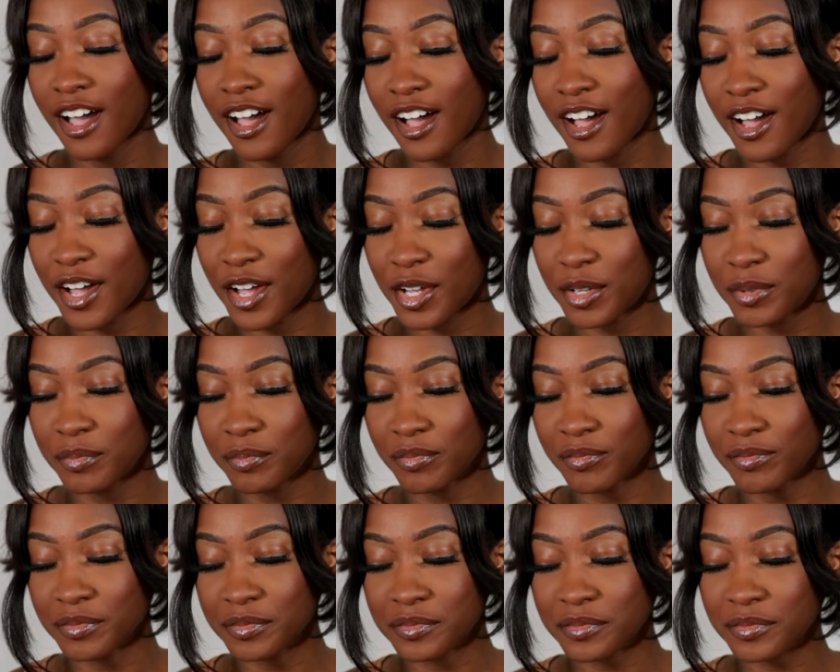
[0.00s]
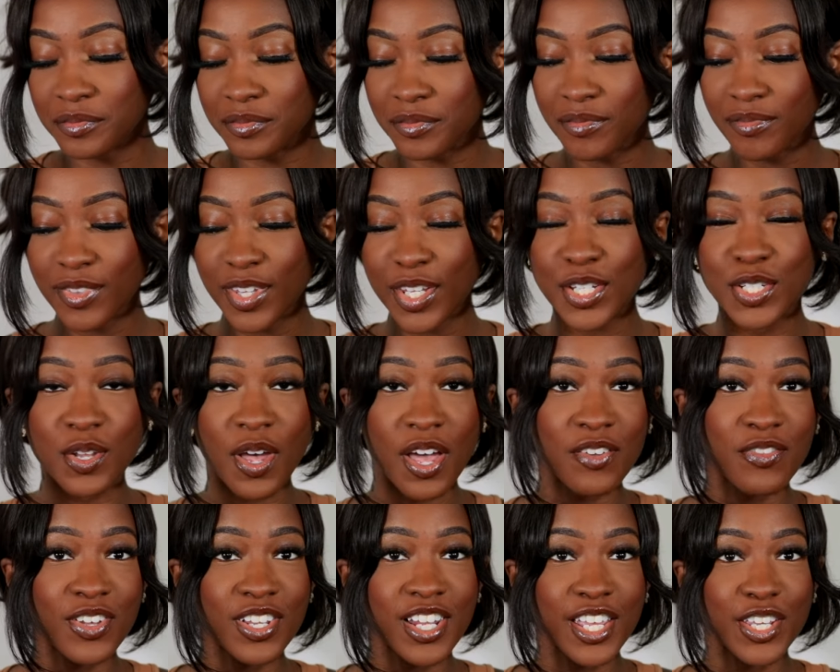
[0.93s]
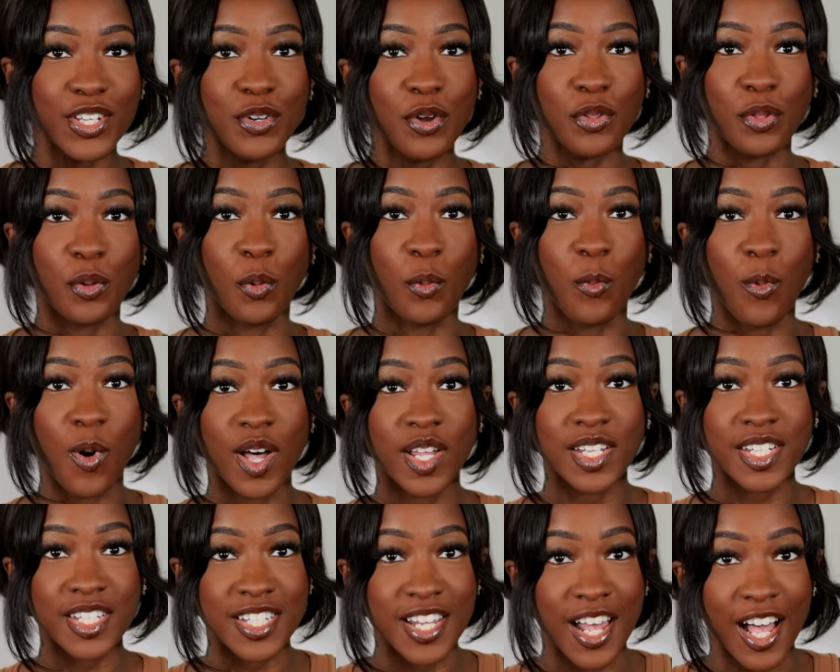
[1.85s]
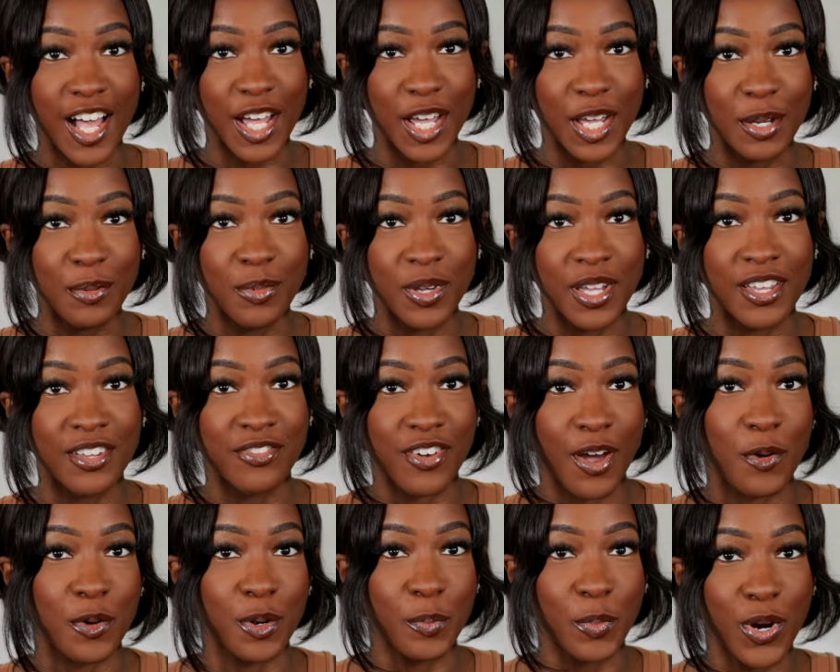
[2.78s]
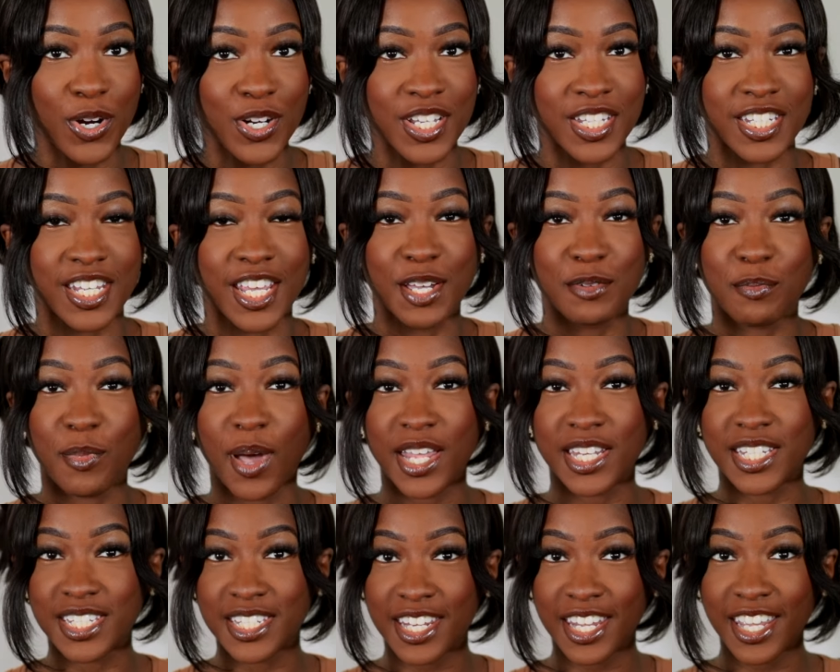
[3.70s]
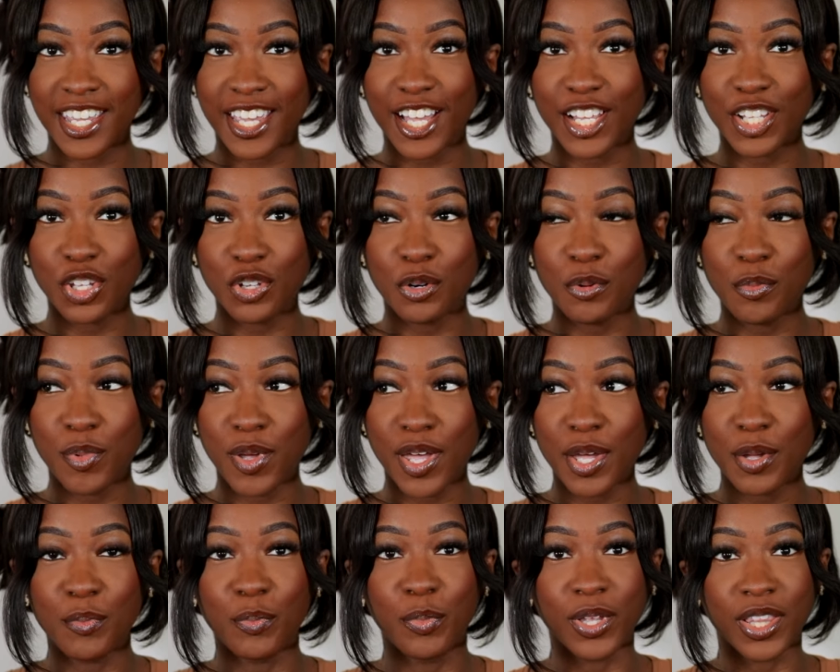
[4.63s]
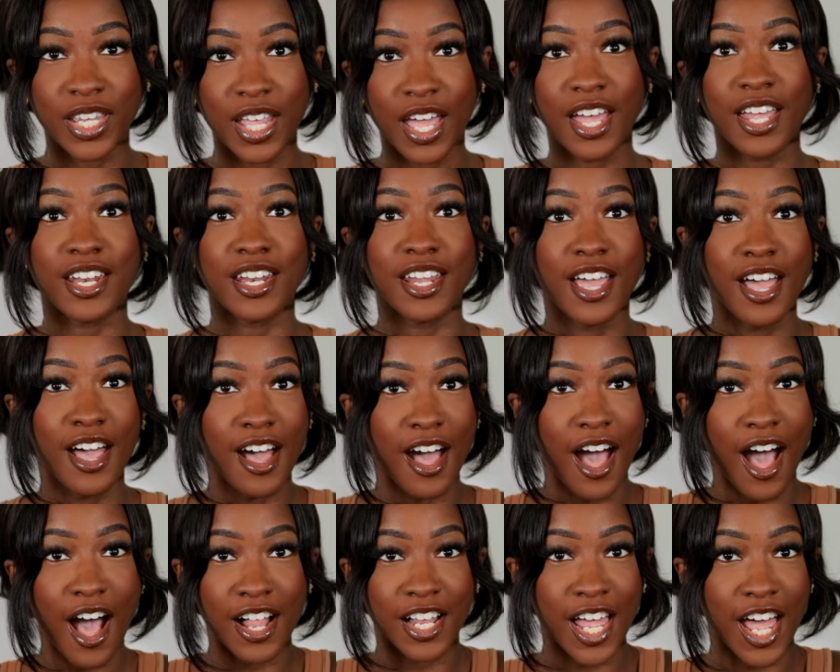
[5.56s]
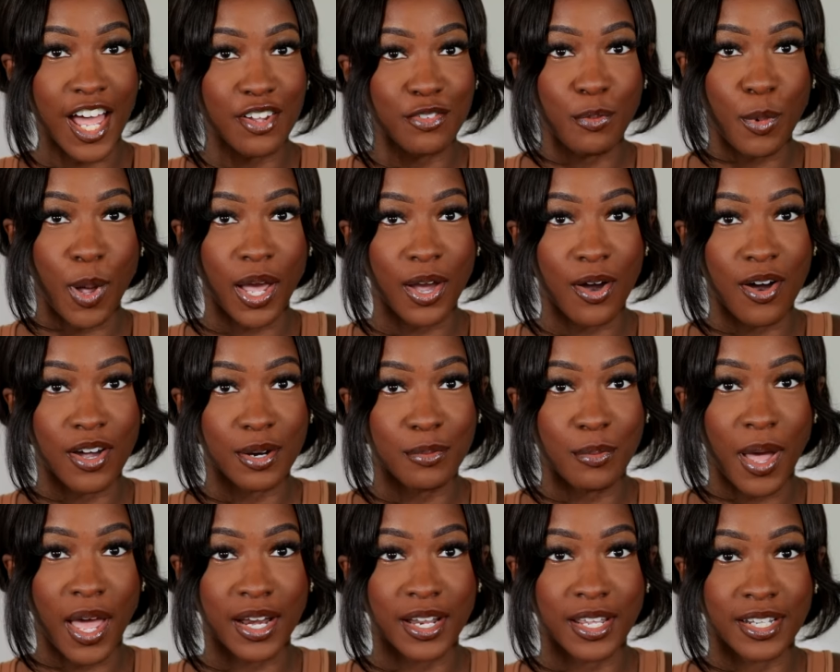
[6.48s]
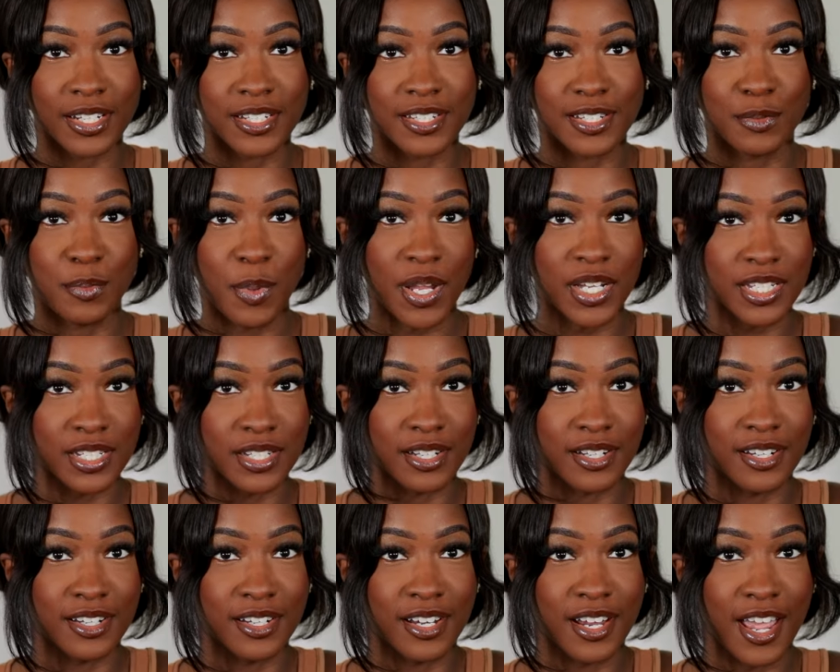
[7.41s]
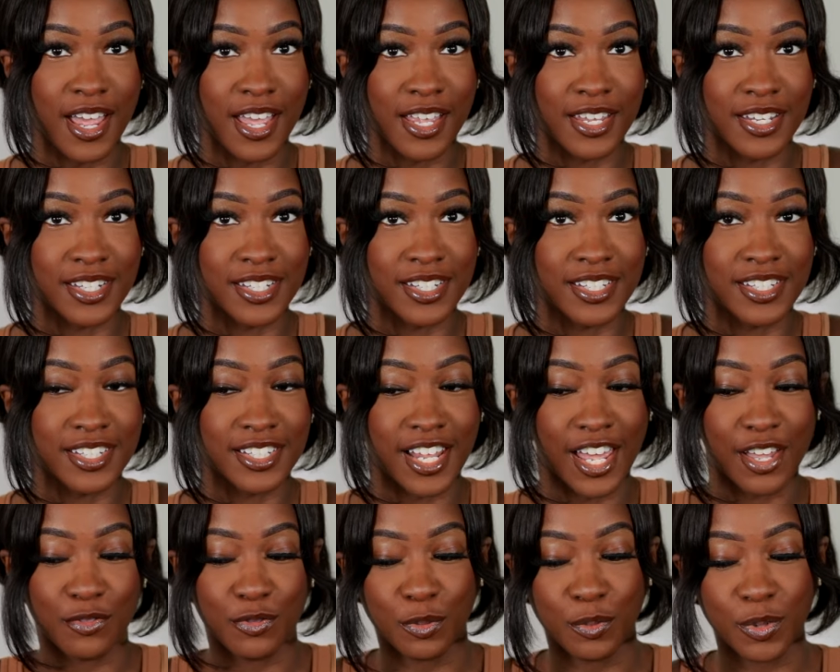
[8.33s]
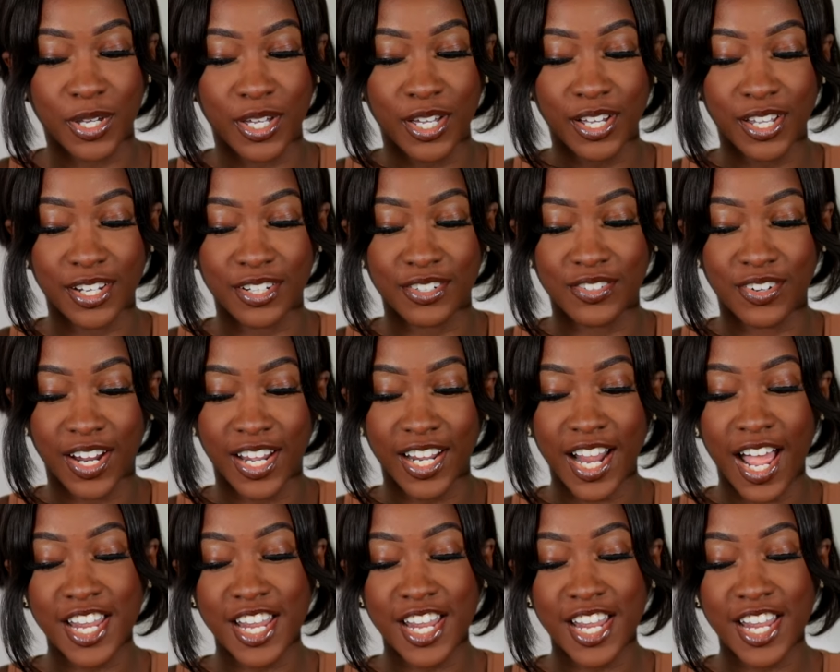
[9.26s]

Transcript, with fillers: Um, so I feel like, you know, the one time if I were to purchase it, it might sting a little bit, but then I'll have my automatic dispenser and life will be good, right?